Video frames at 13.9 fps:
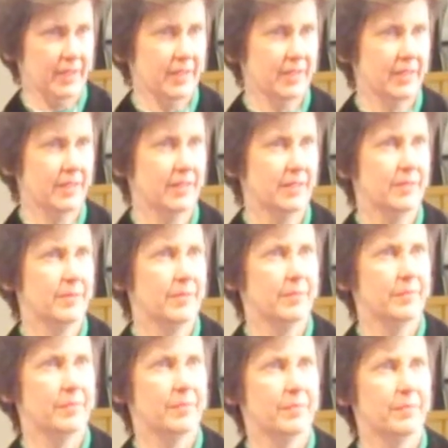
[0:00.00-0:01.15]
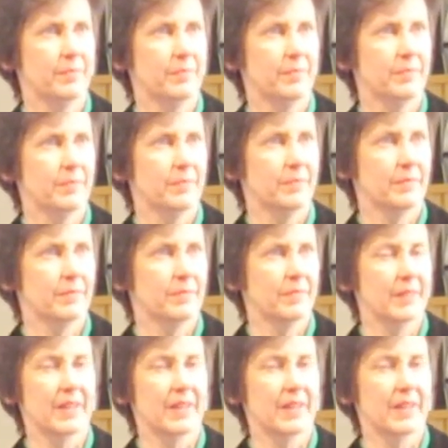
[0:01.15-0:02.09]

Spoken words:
(silence)